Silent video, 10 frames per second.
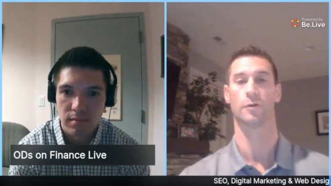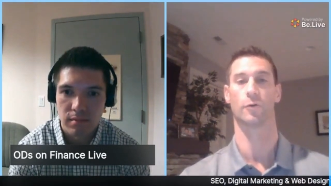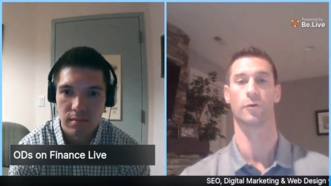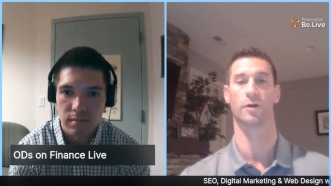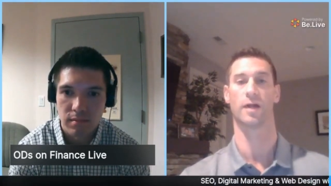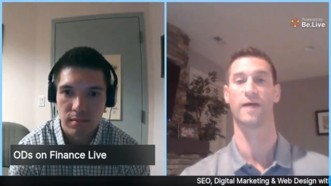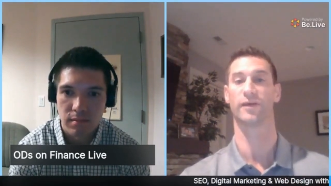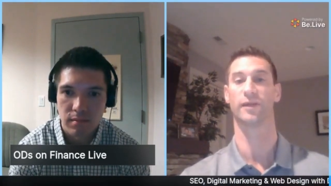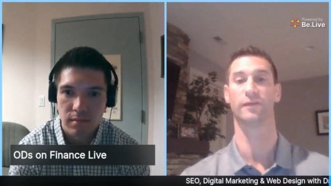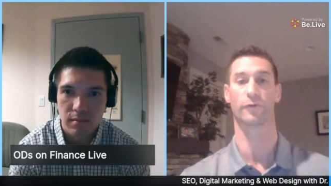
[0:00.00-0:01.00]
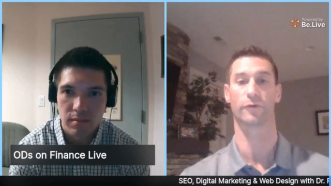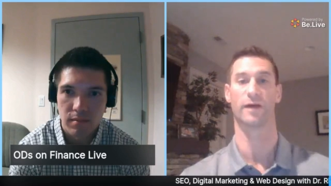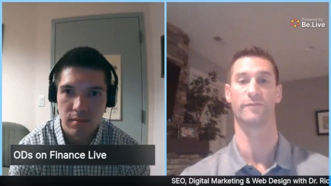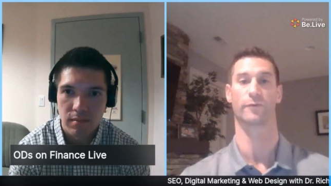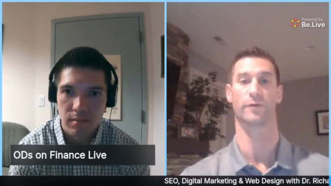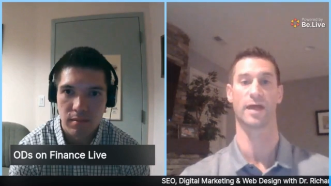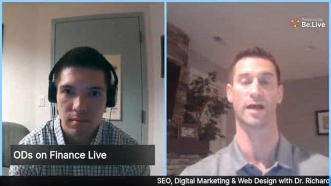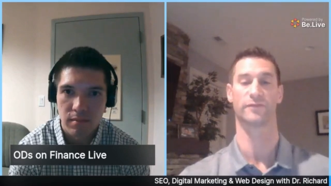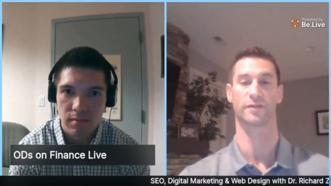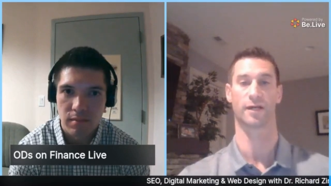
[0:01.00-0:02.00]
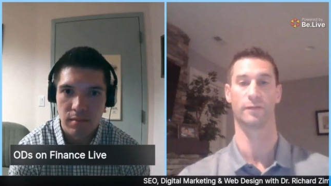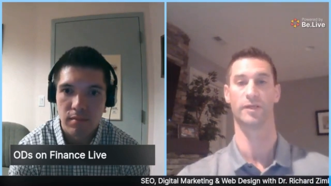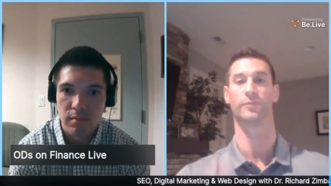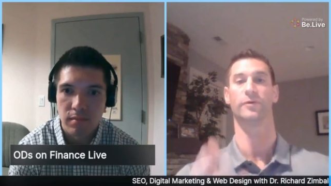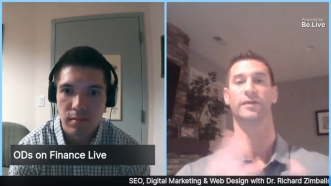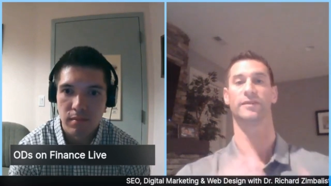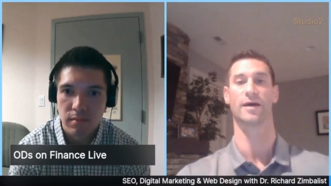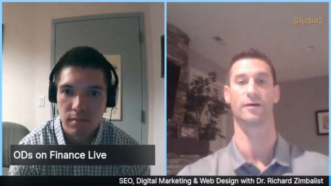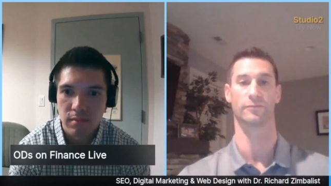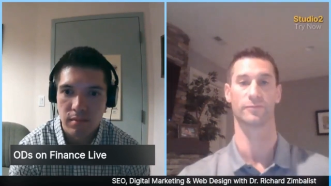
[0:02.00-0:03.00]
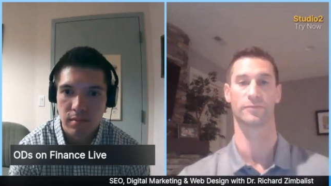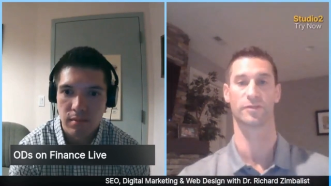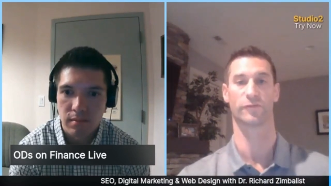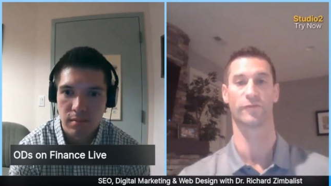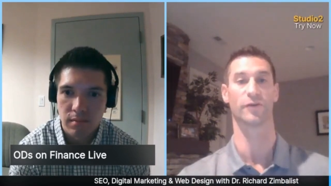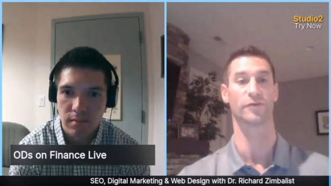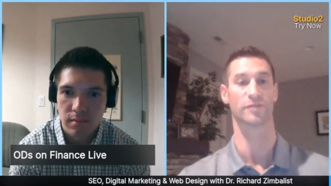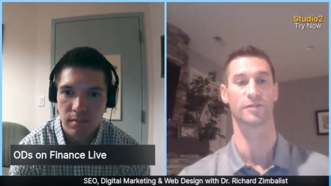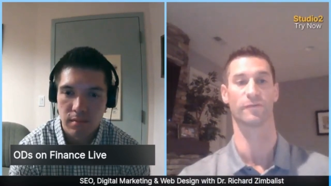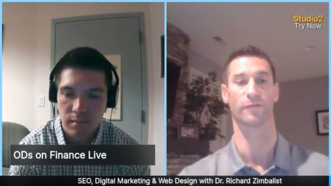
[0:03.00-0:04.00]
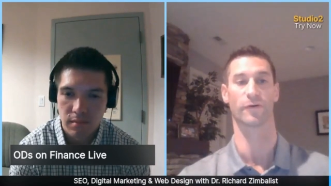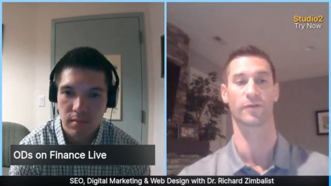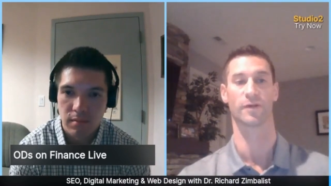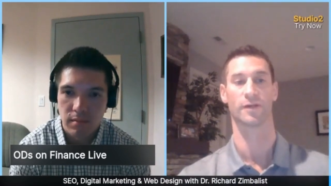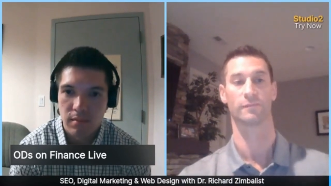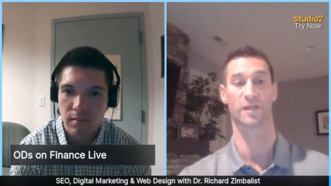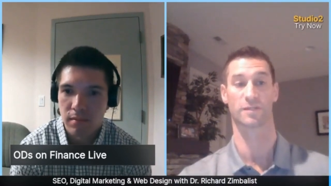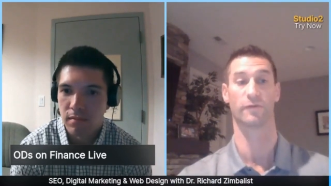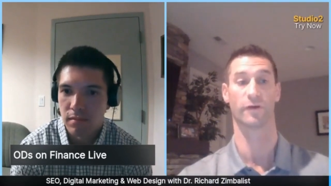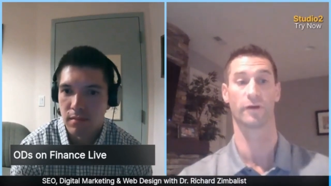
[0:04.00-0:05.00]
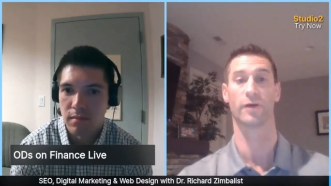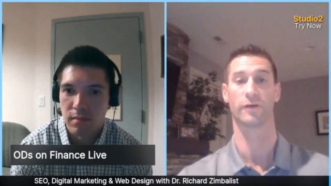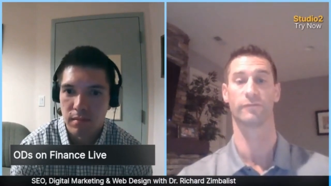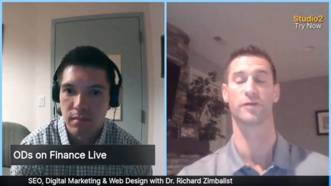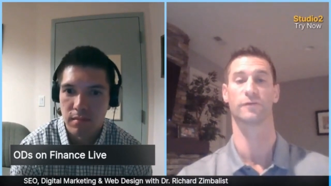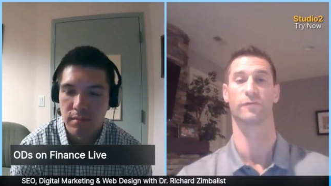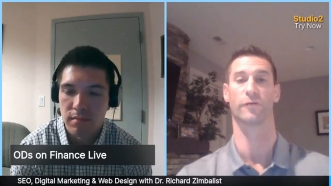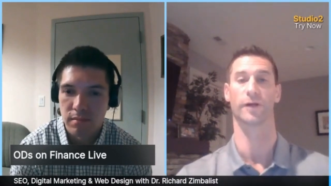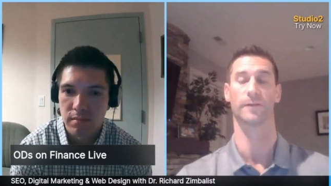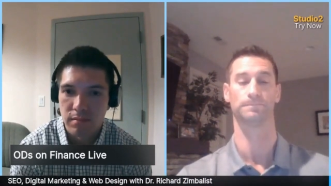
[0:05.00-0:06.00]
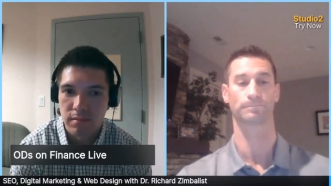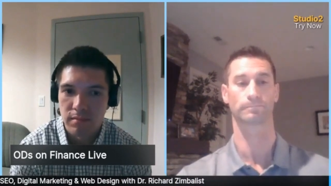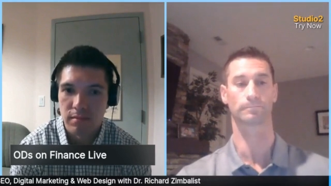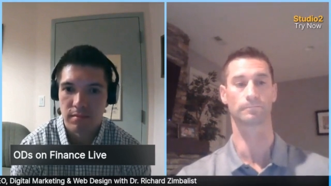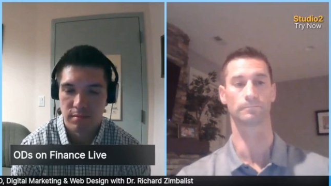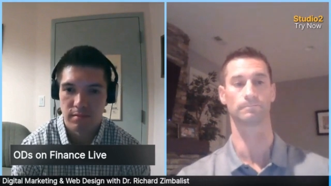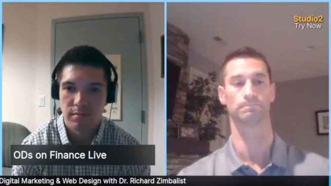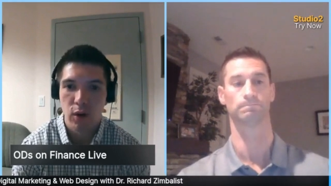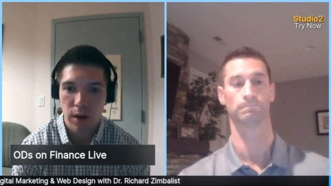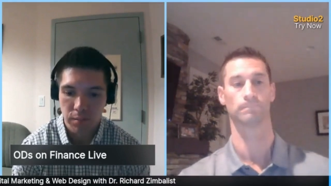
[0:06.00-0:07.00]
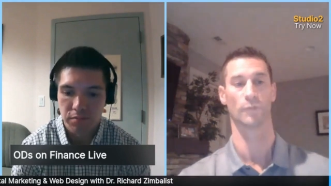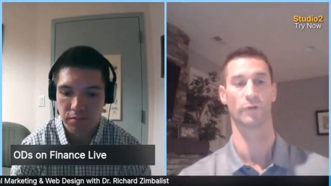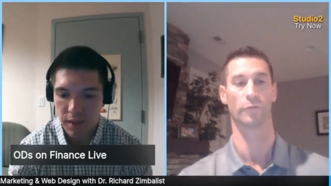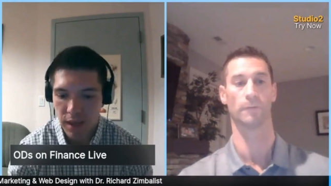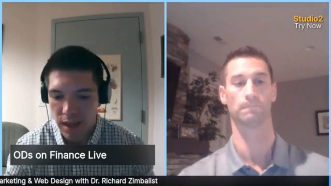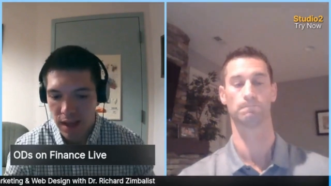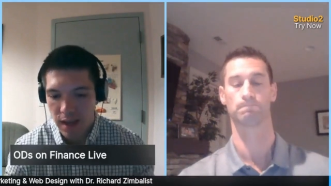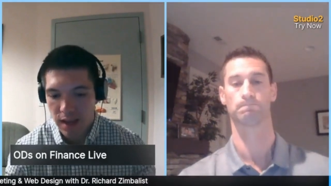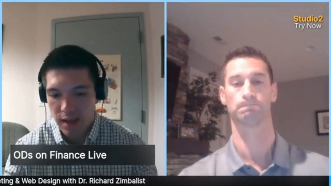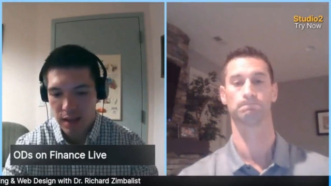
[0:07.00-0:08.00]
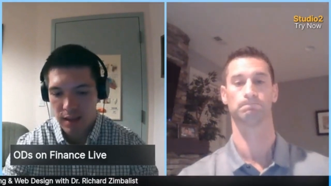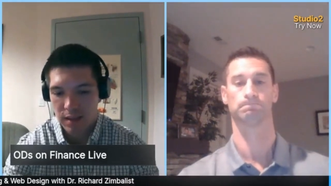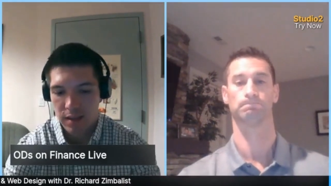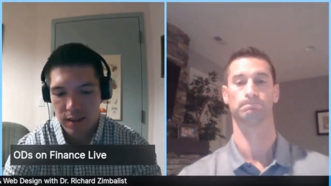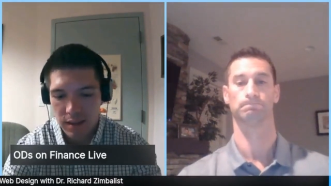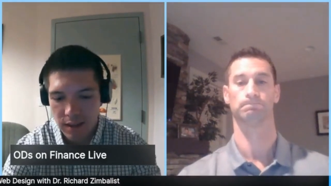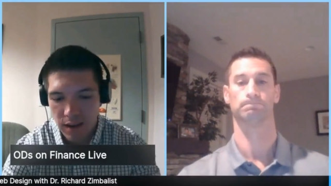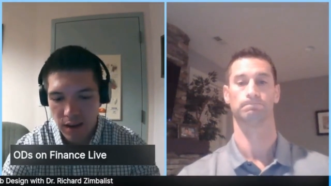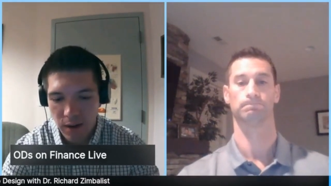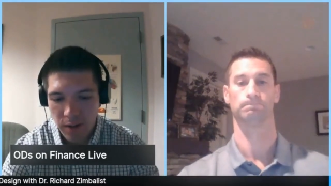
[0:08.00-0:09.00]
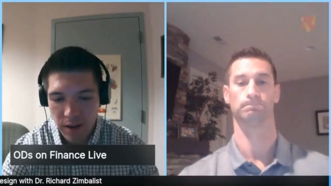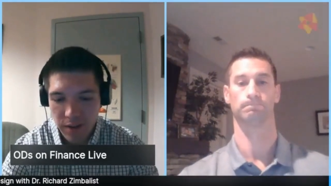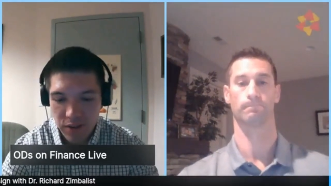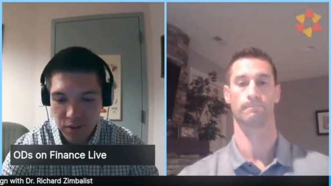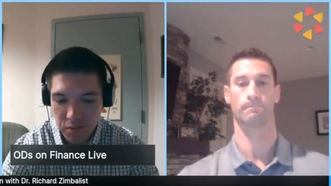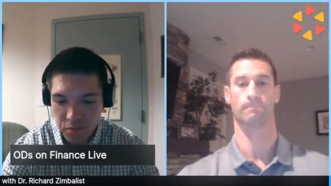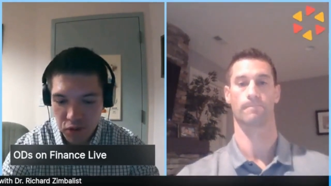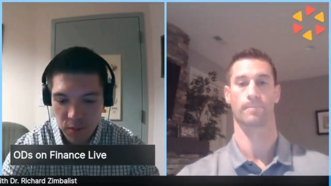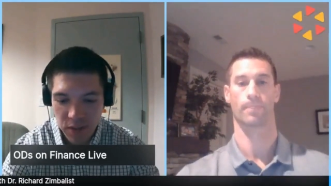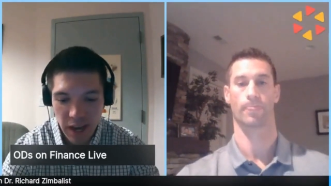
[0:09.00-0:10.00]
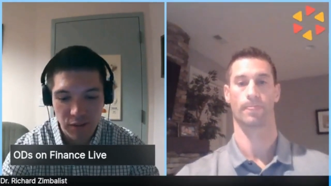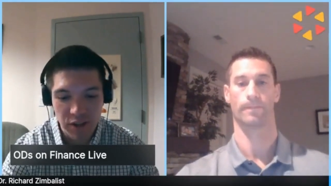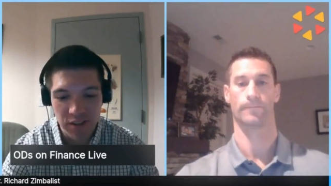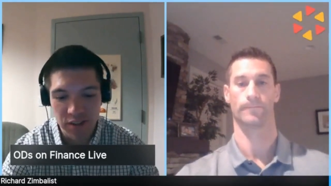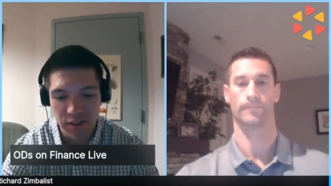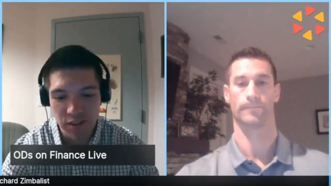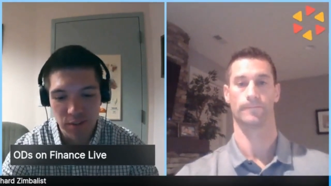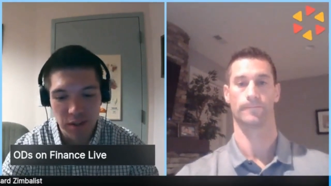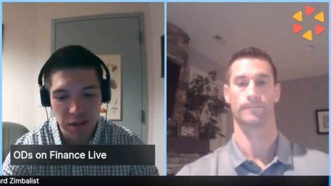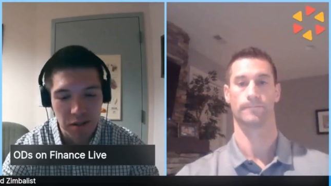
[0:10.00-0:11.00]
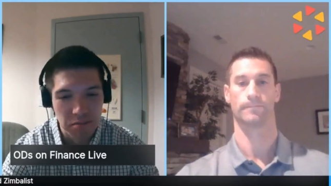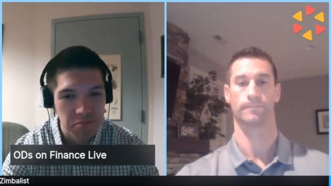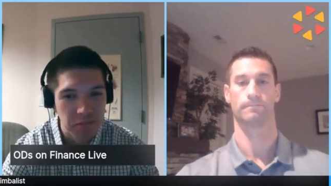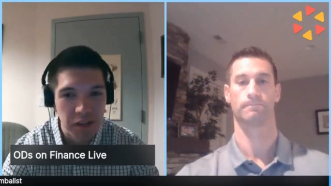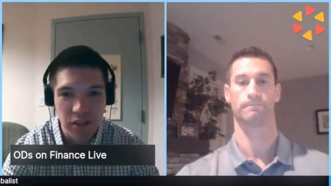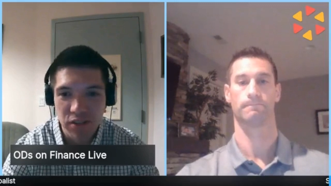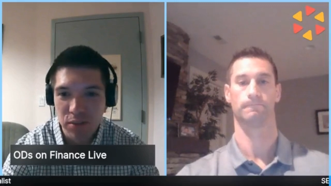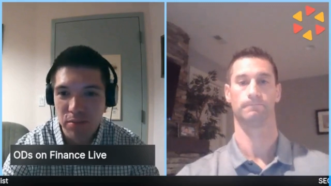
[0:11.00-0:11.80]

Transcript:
Speaker 1: or having an infographic where they have to kind of manipulate down funnels and so forth. That's going to be very beneficial for
Speaker 2: you. Okay. Overall. All right. Now let's jump to advertising a little bit. Uh, can you give some